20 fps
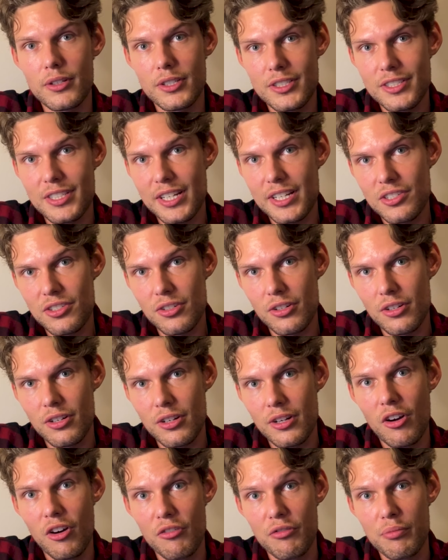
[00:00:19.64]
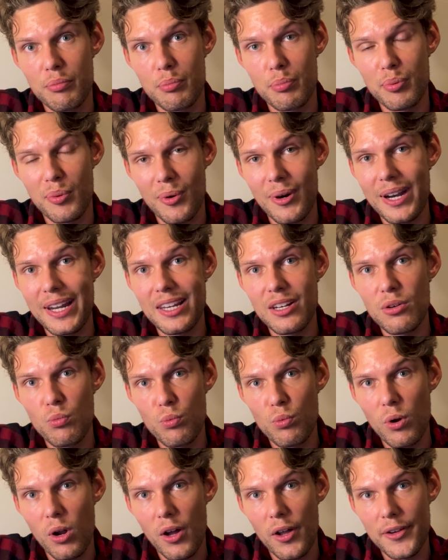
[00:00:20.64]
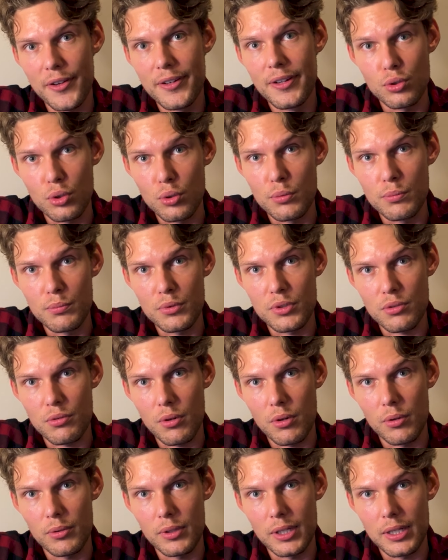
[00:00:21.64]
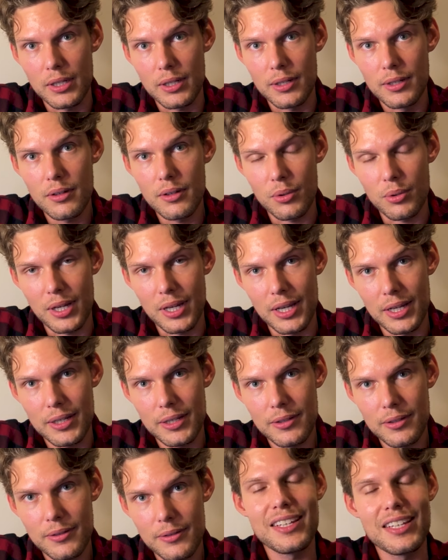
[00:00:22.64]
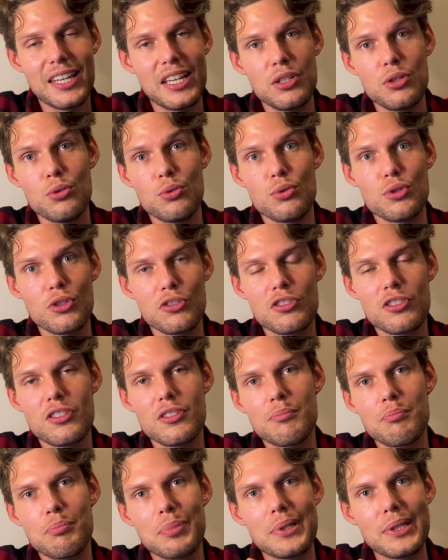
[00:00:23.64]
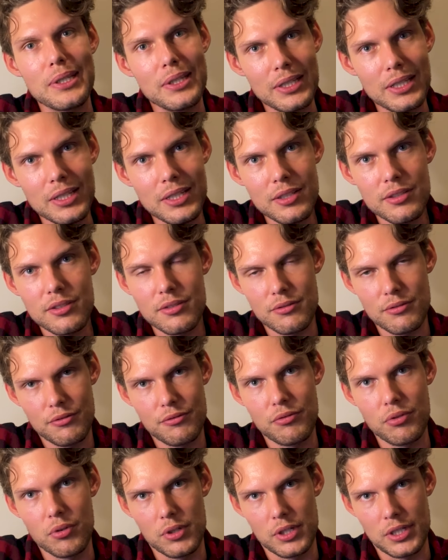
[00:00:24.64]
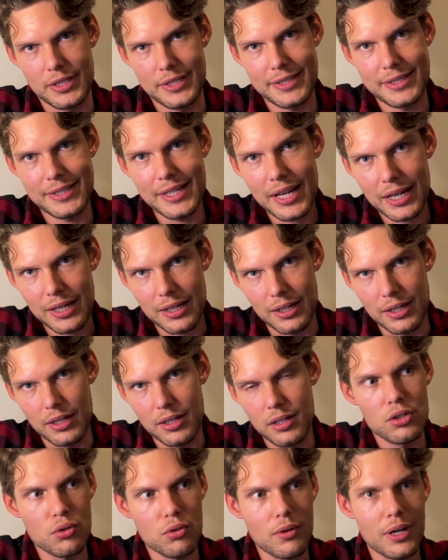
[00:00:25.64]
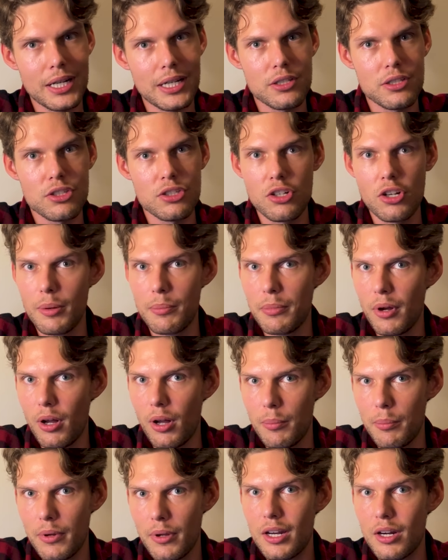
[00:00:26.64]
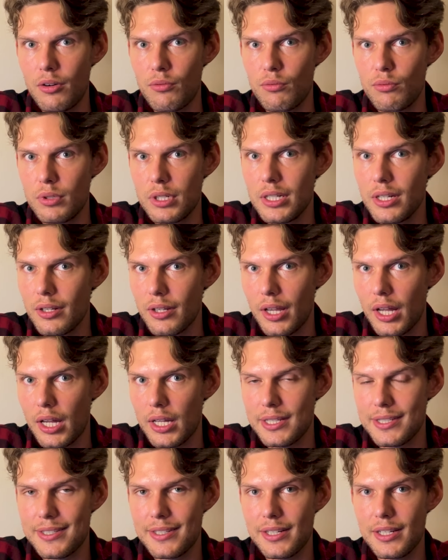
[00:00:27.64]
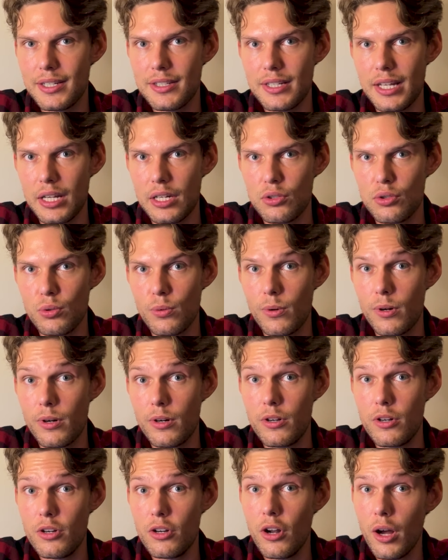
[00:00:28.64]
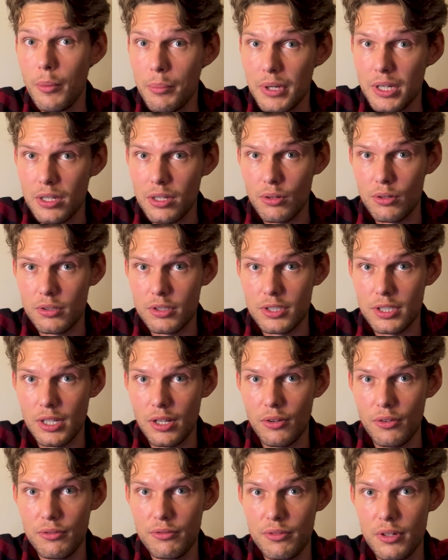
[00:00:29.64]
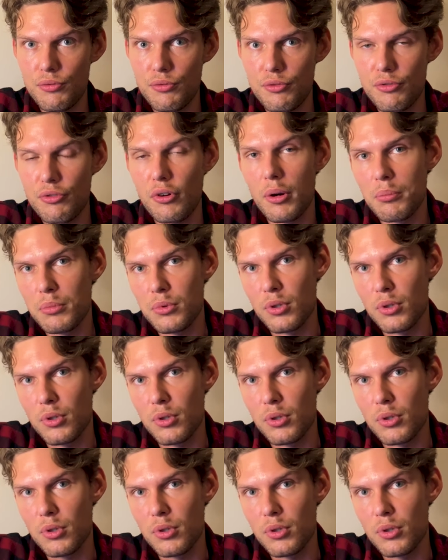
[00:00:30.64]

session of brain rot doom scrolling, okay? Can you just please for a second try and stop up and realize that you are numbing yourself from